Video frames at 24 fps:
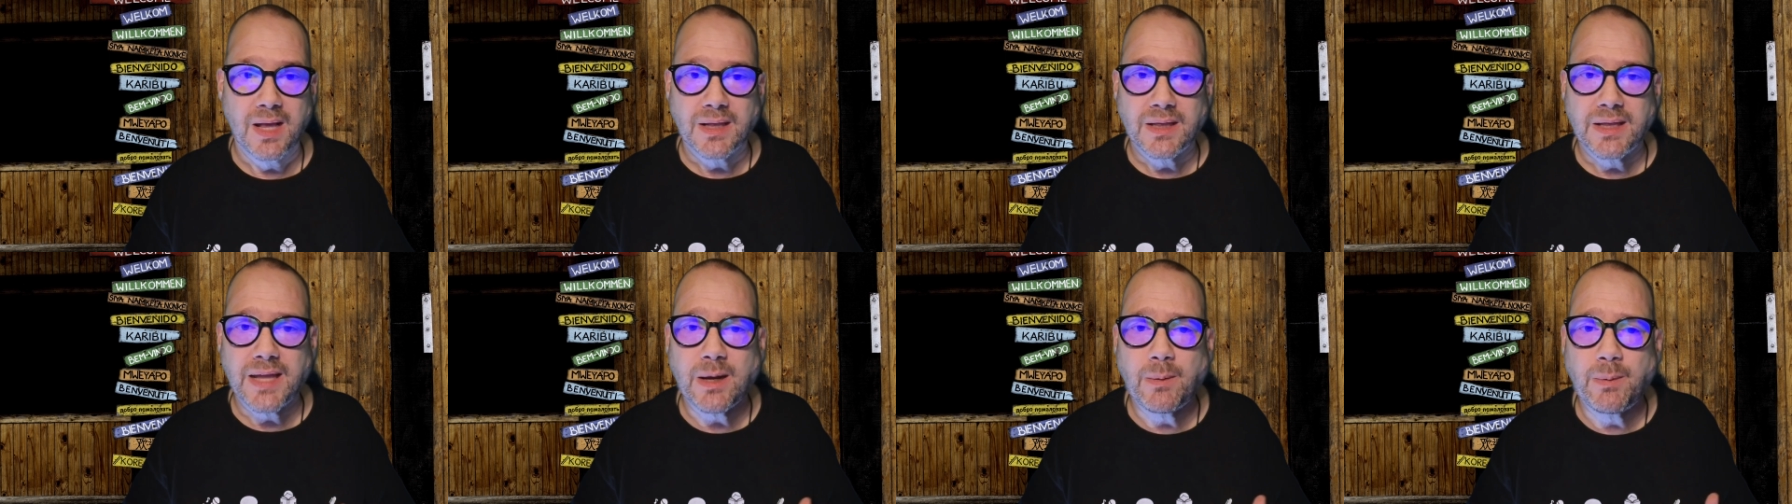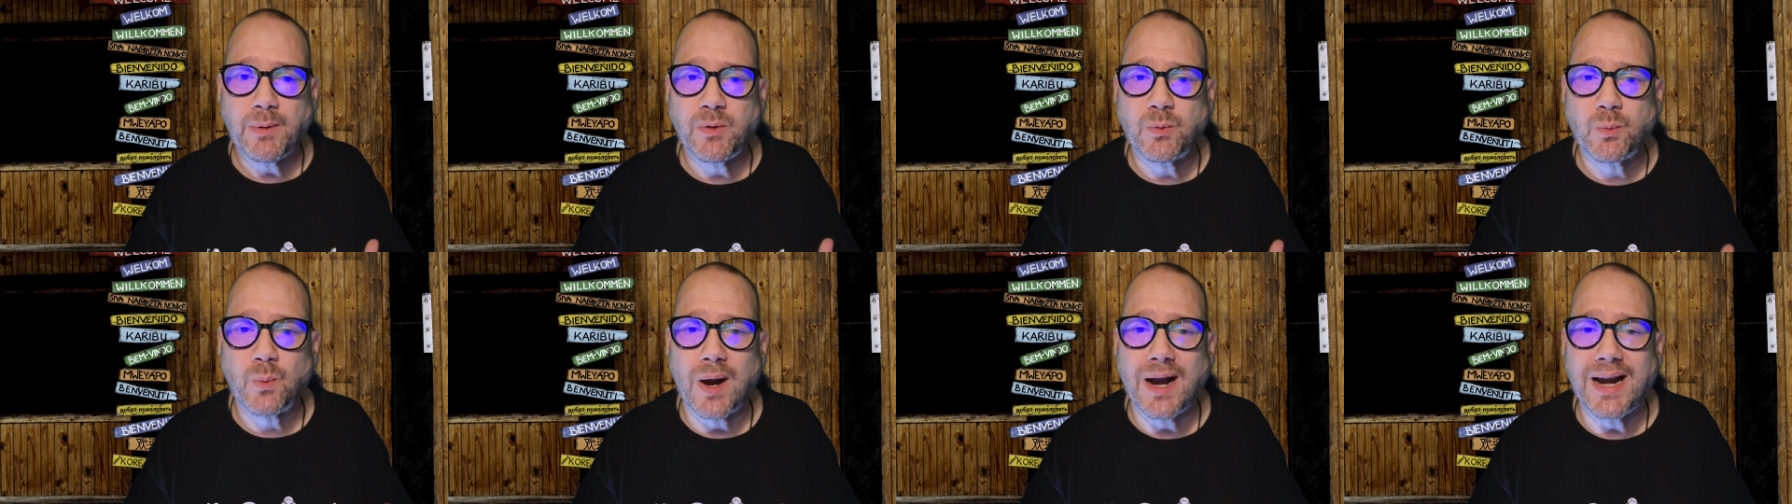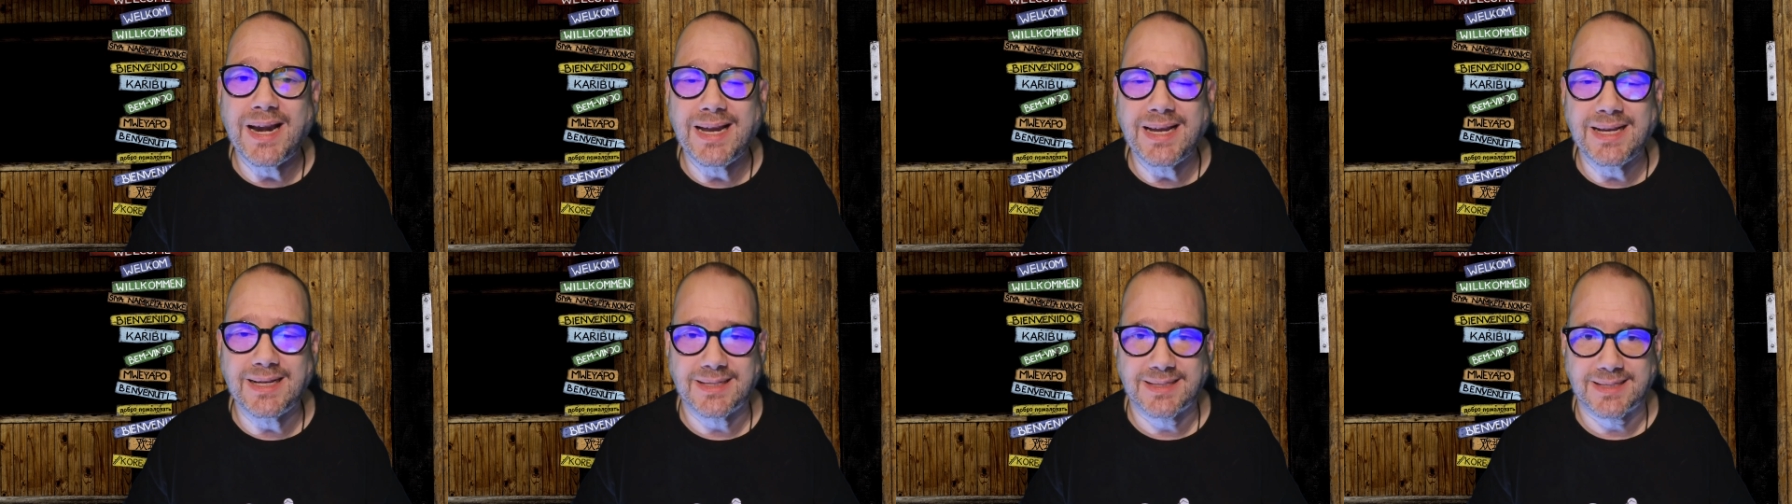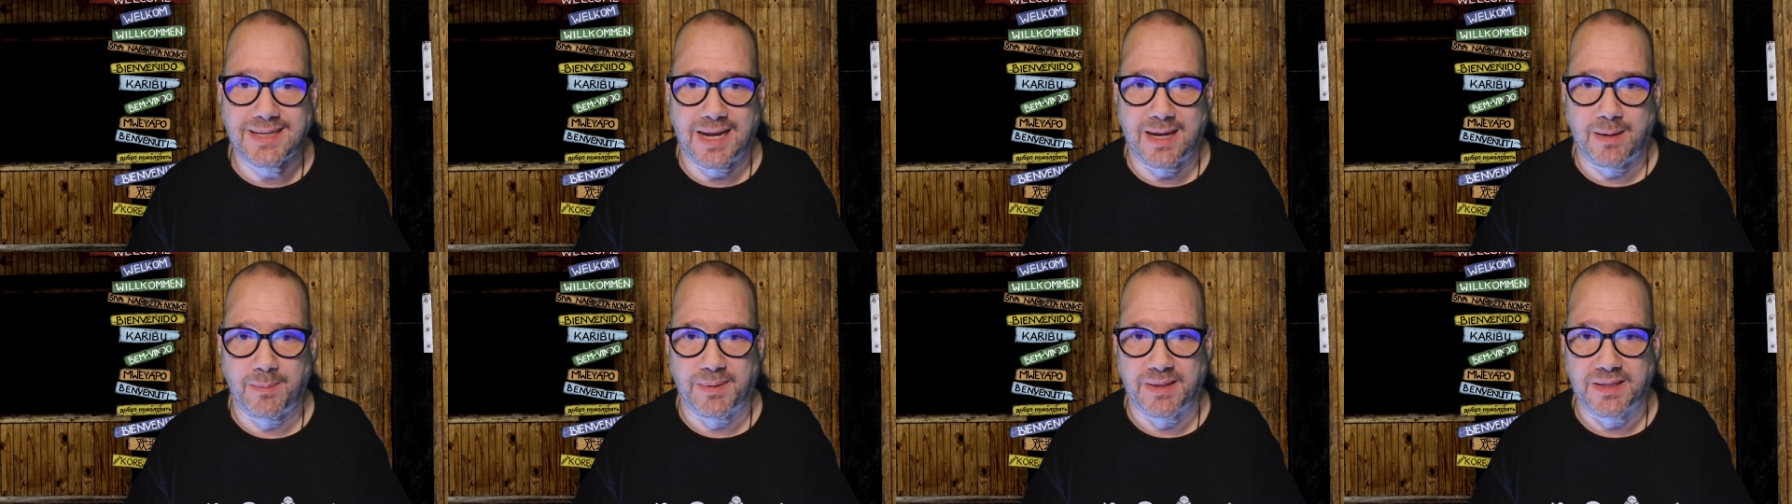Like with writing
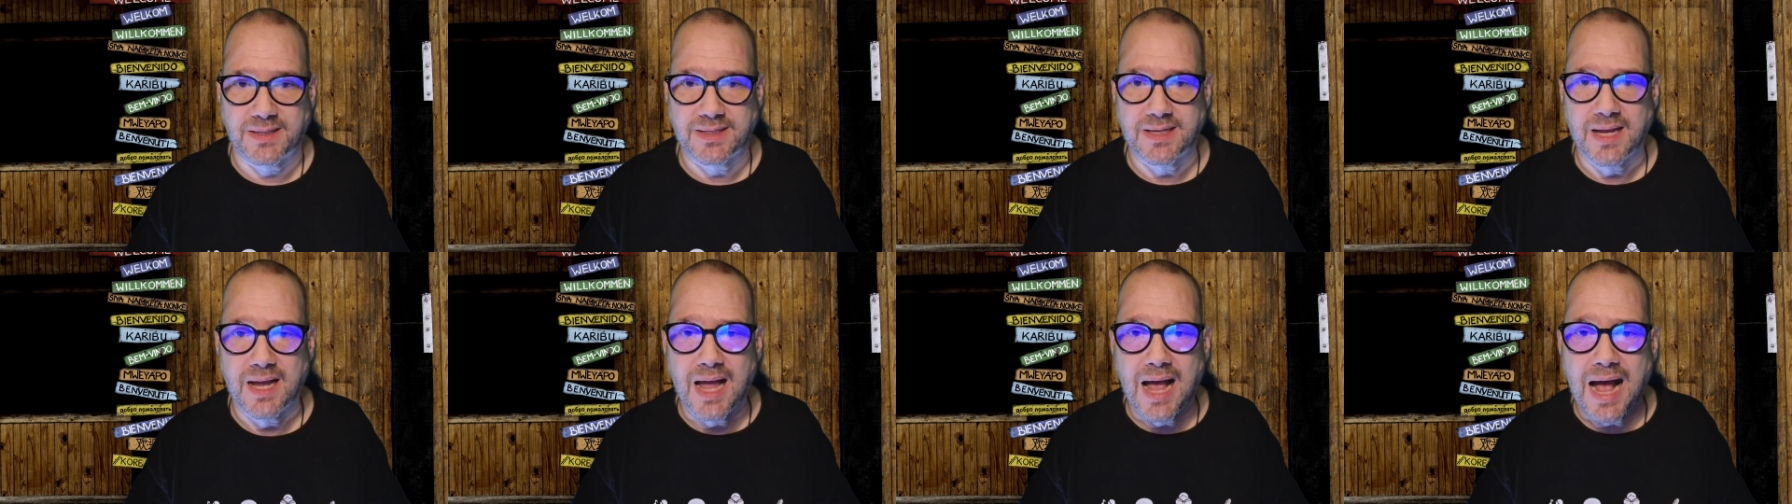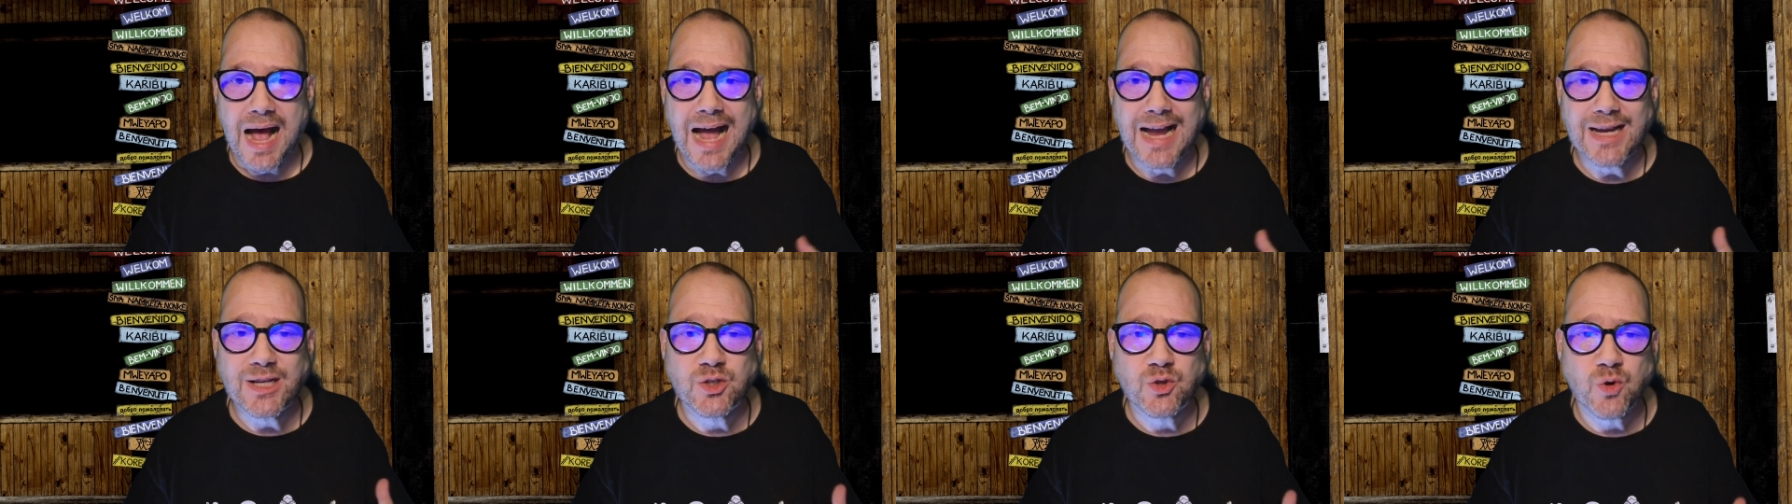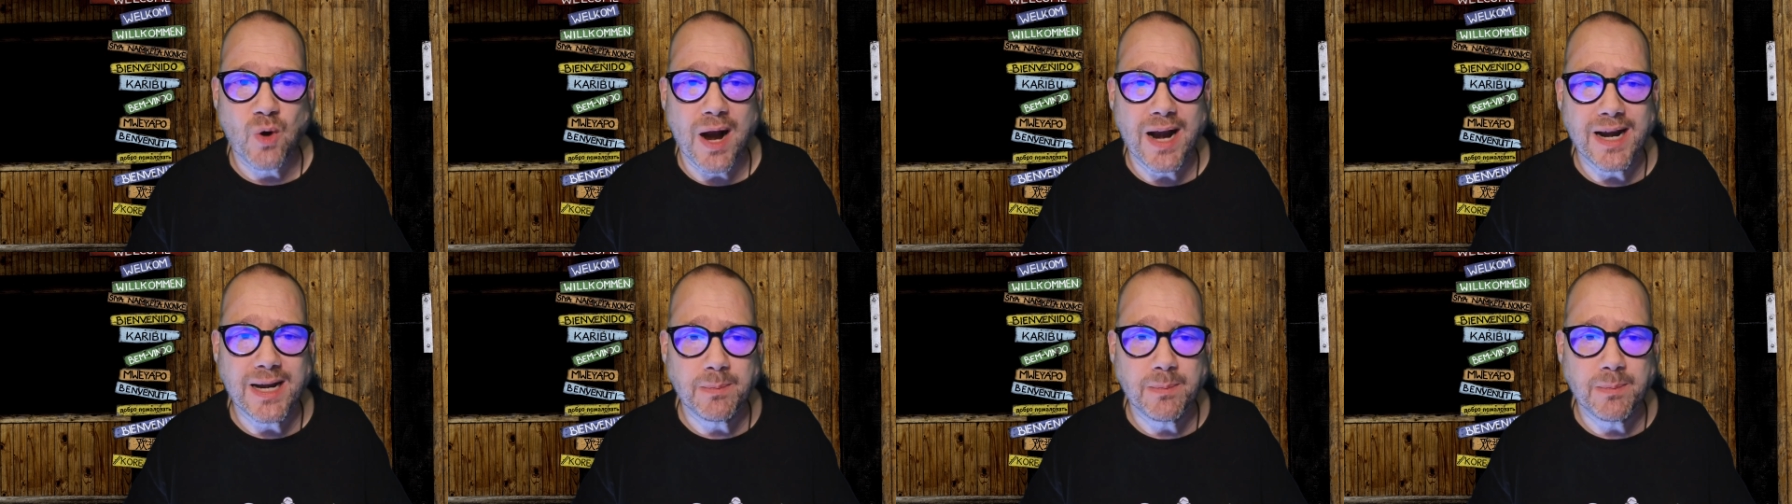assignments, I try